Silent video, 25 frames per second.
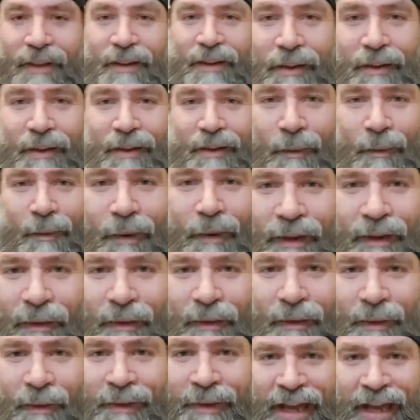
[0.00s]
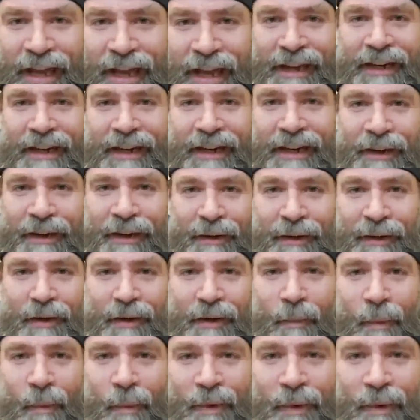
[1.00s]
what What do we got here?
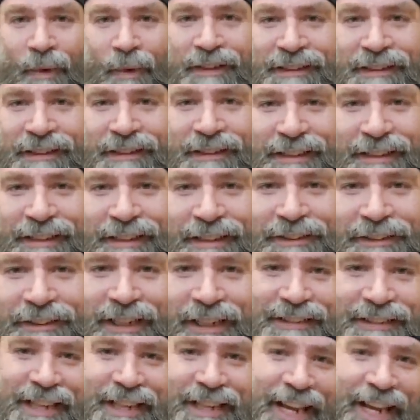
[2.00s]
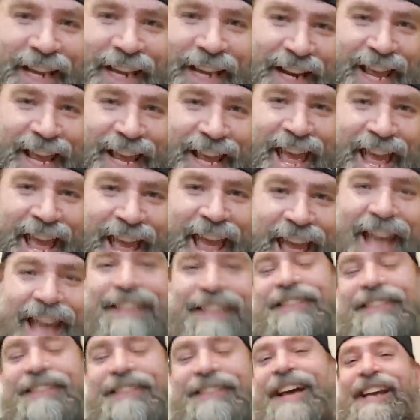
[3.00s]
Woden says, just eat it.
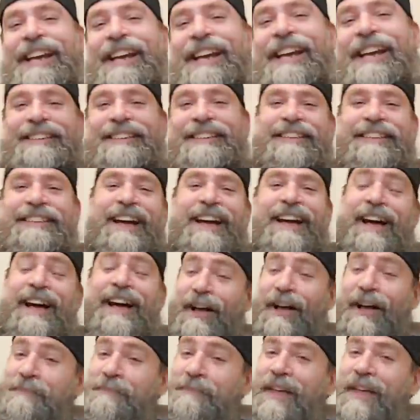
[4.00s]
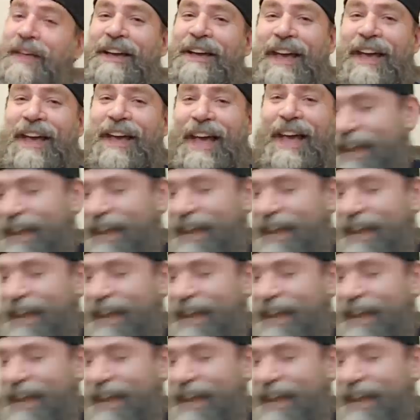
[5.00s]
Nice. Uh, hey,